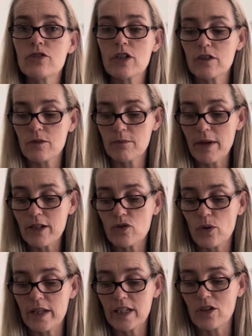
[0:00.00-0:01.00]
Just make
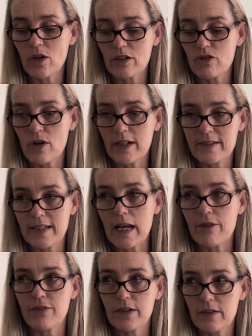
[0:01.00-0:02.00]
sure that you're not trying to stick
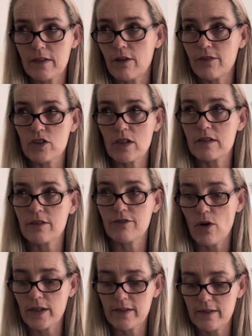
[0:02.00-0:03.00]
up for yourself and
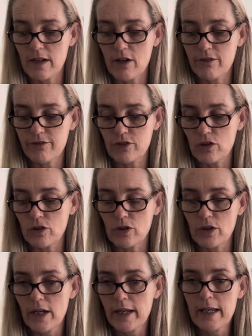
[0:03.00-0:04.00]
justify yourself
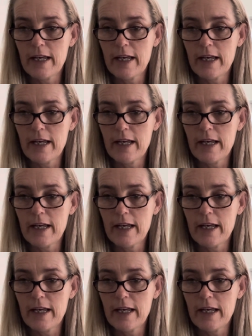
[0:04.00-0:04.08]
to